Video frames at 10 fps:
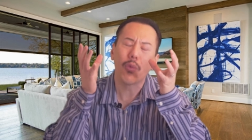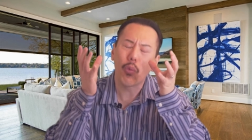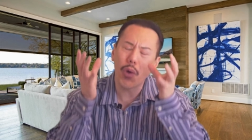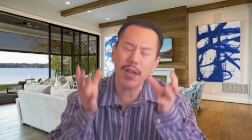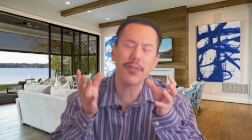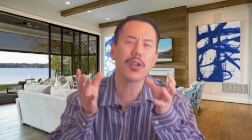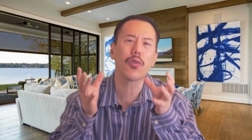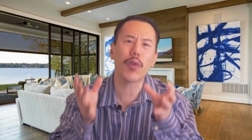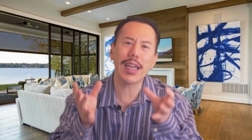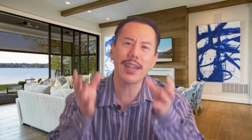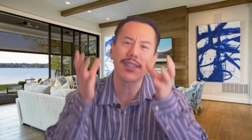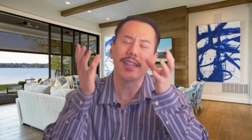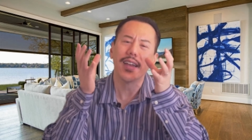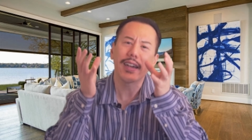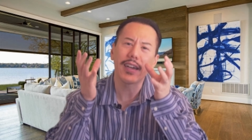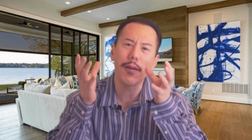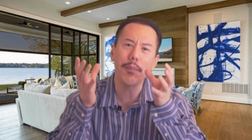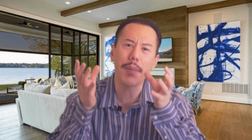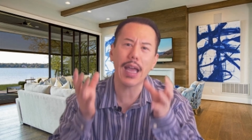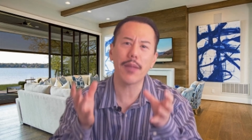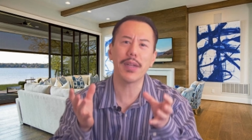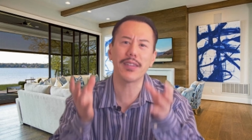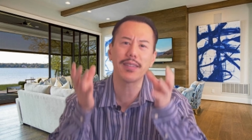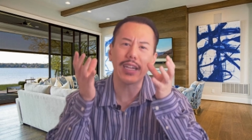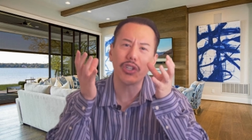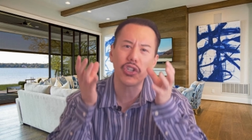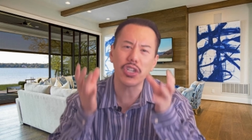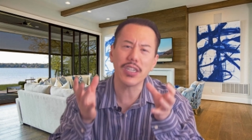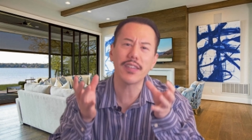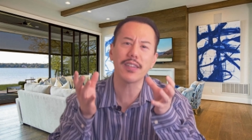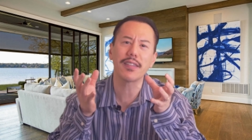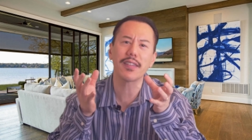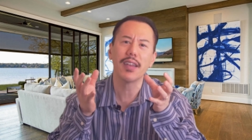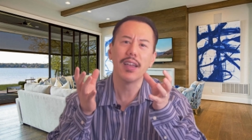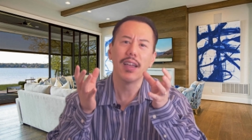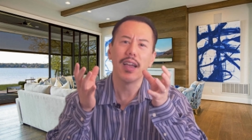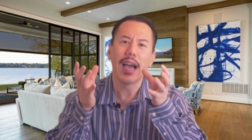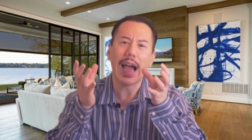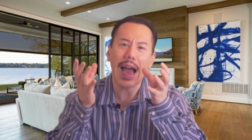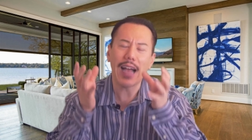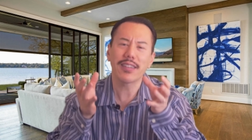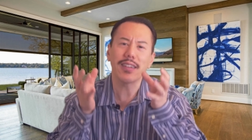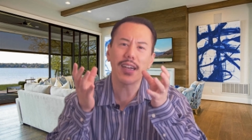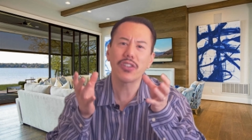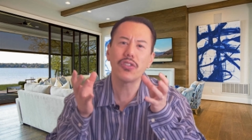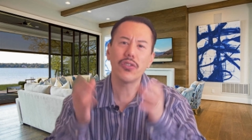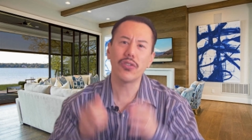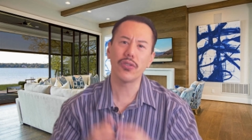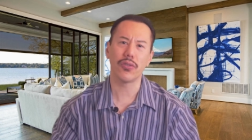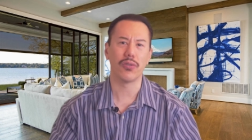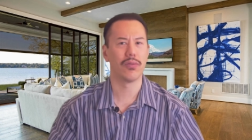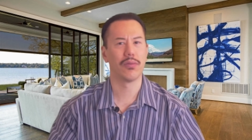one of the greatest commandments that Jesus asked us to do.